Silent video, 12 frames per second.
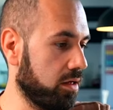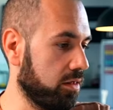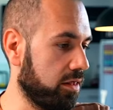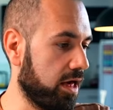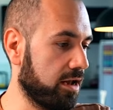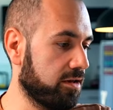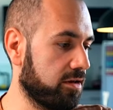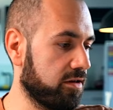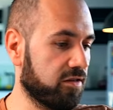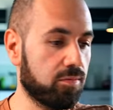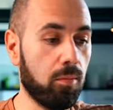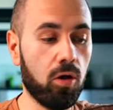that
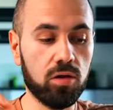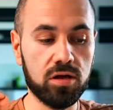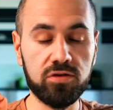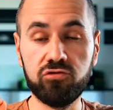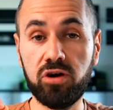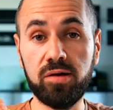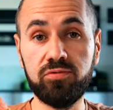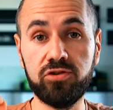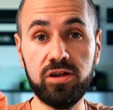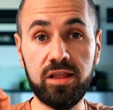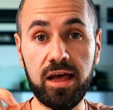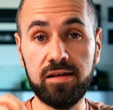small
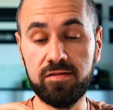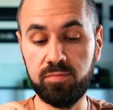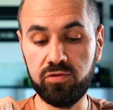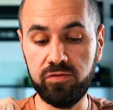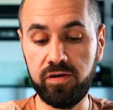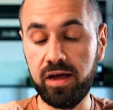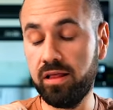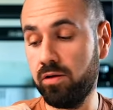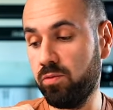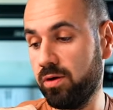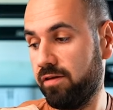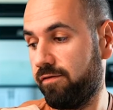contraption that's provided
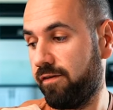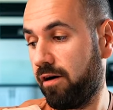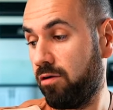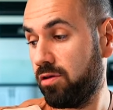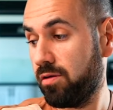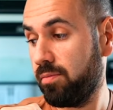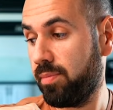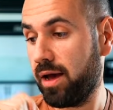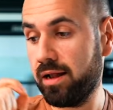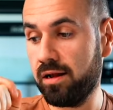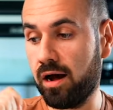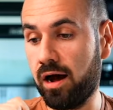with the fountain
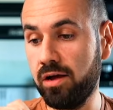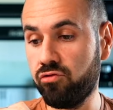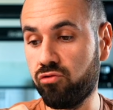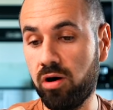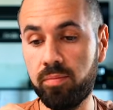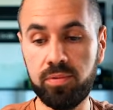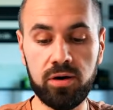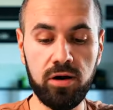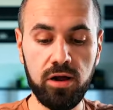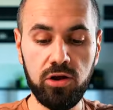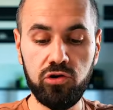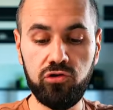pen the eyedropper
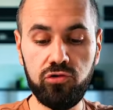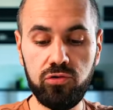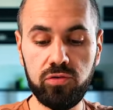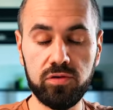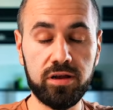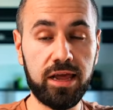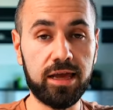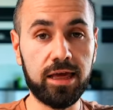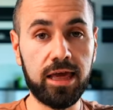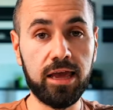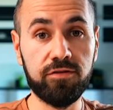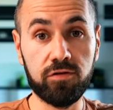to take
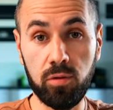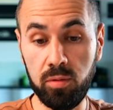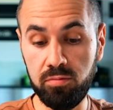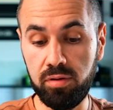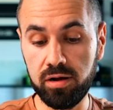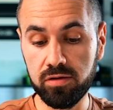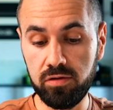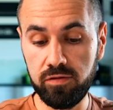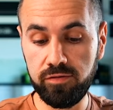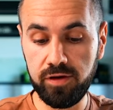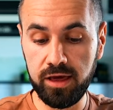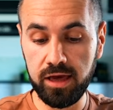ink from a bottle
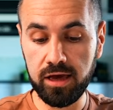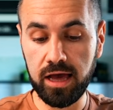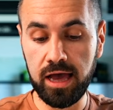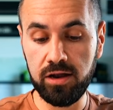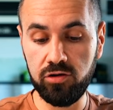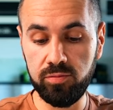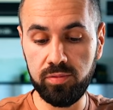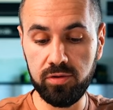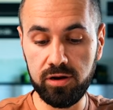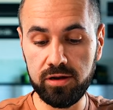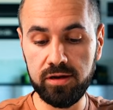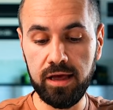of ink and to put
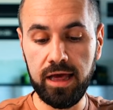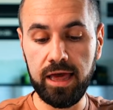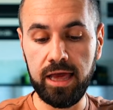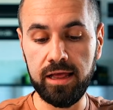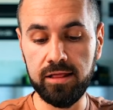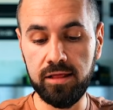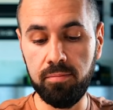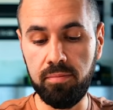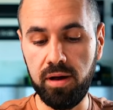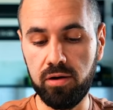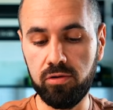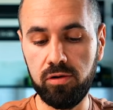it in the
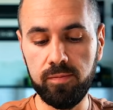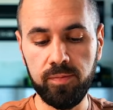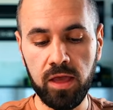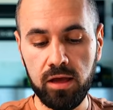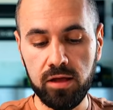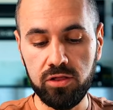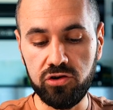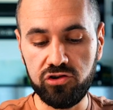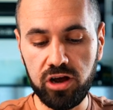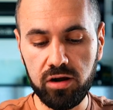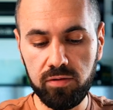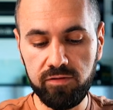barrel the
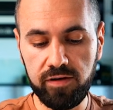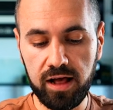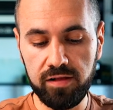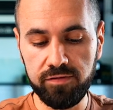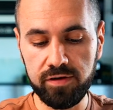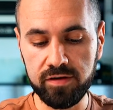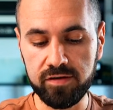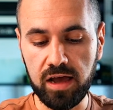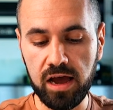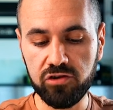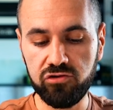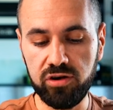shut-off valve is
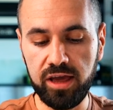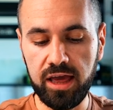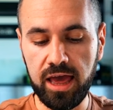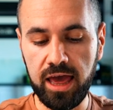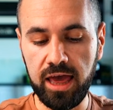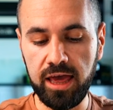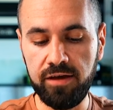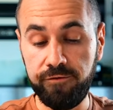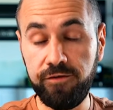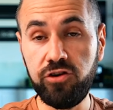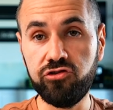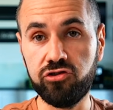actually a
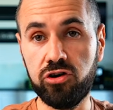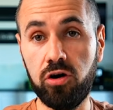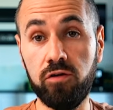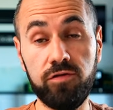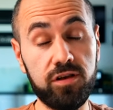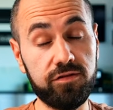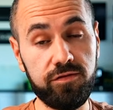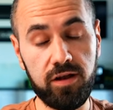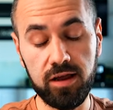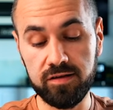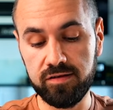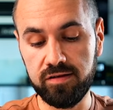feature of this
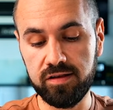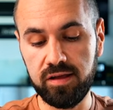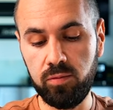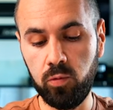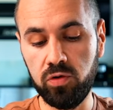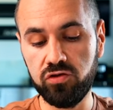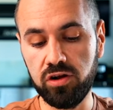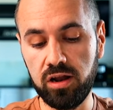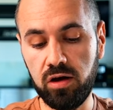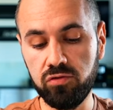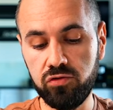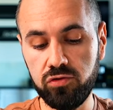filling system which
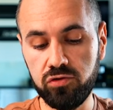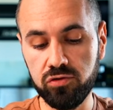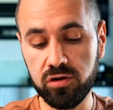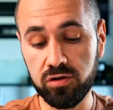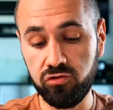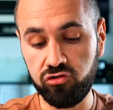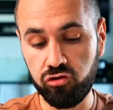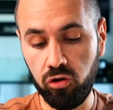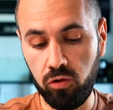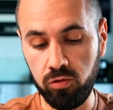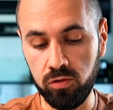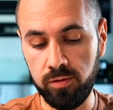allows you to
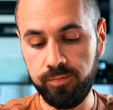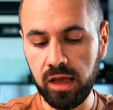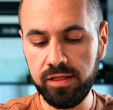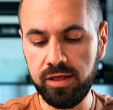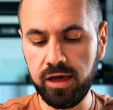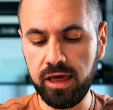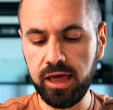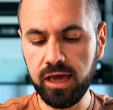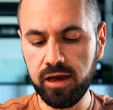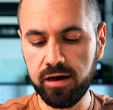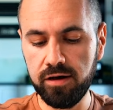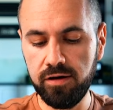control the
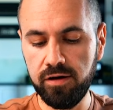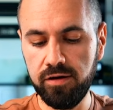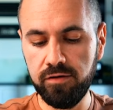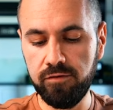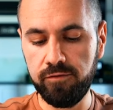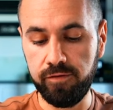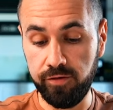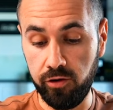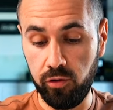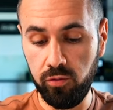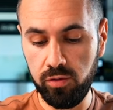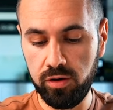ink
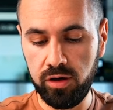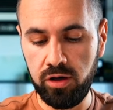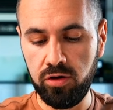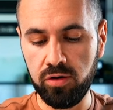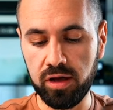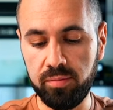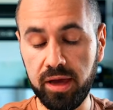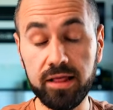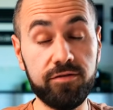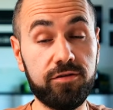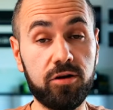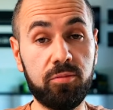flow you can make
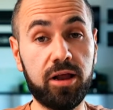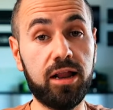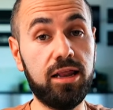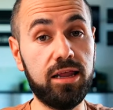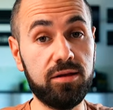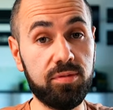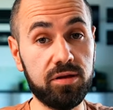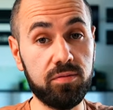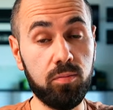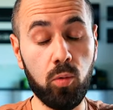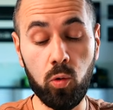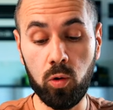the fountain pen a little bit
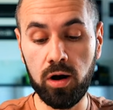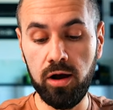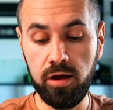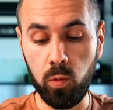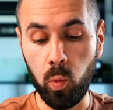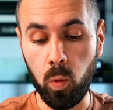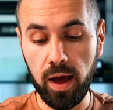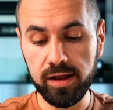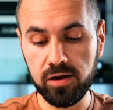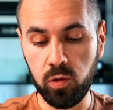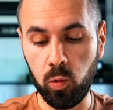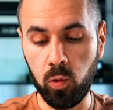more
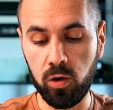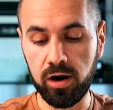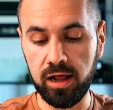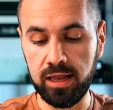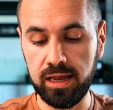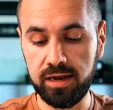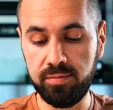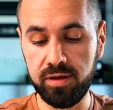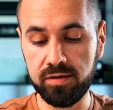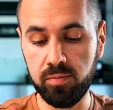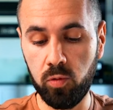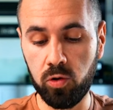wet or a little
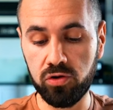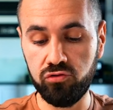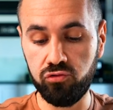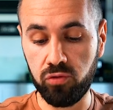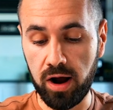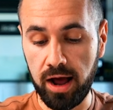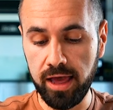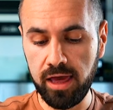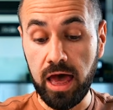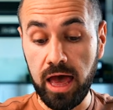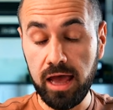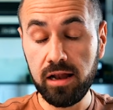bit more dry.
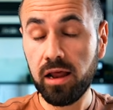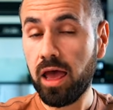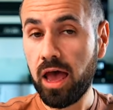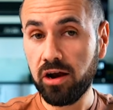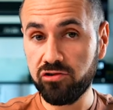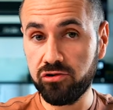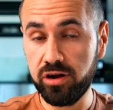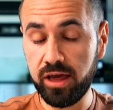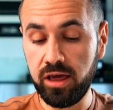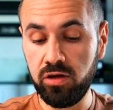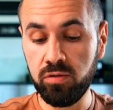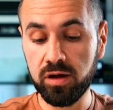And
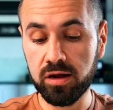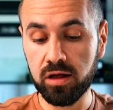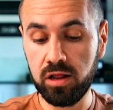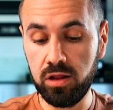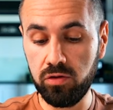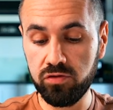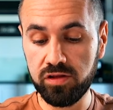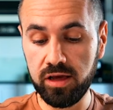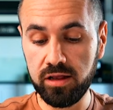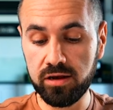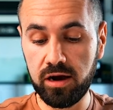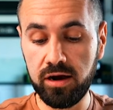actually you can close the
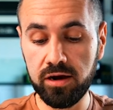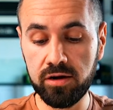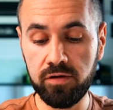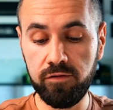entire